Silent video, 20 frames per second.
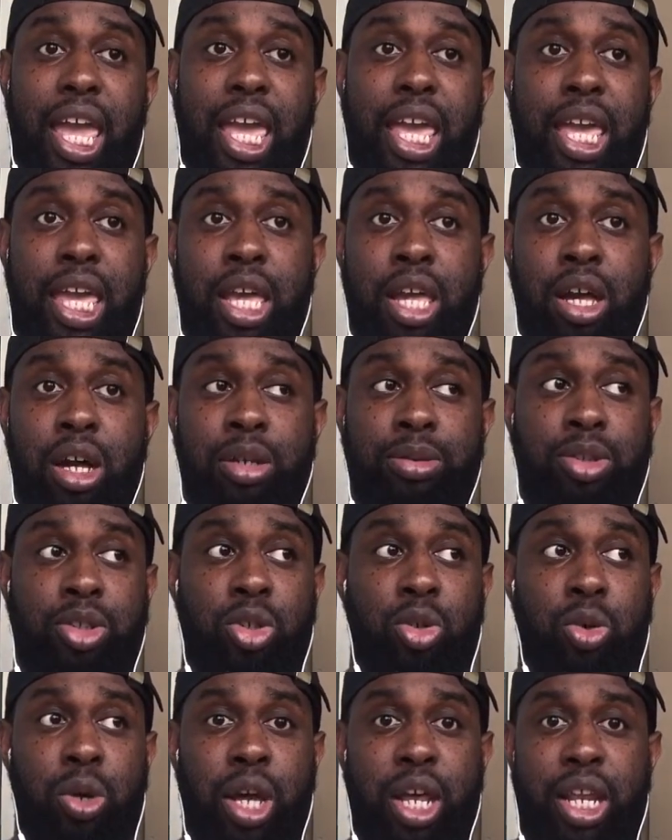He comes
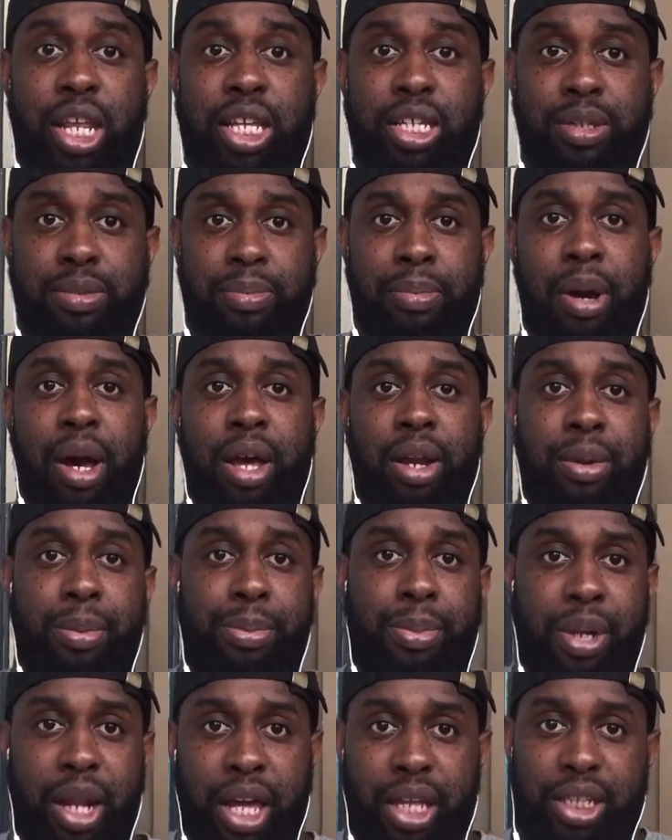through, and his mana,
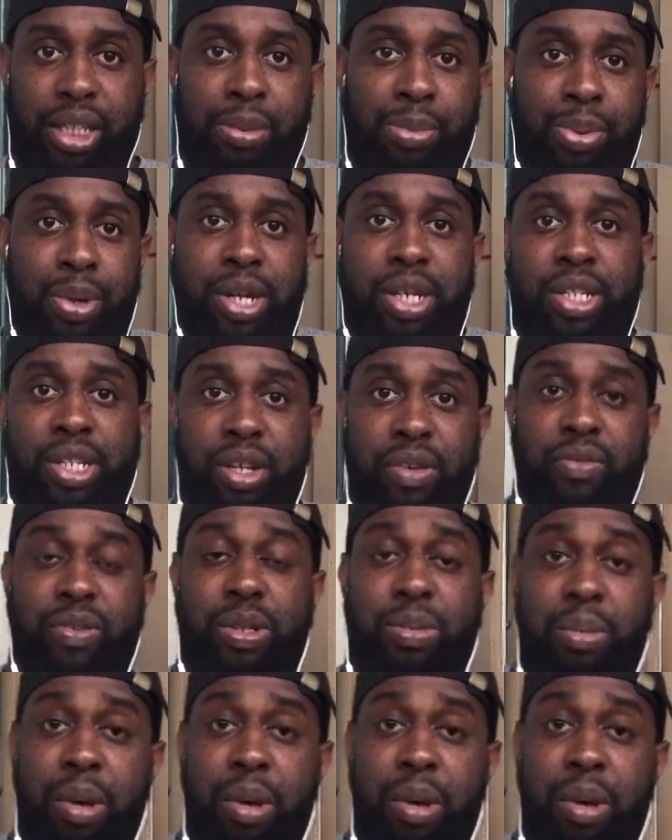like, the presence of his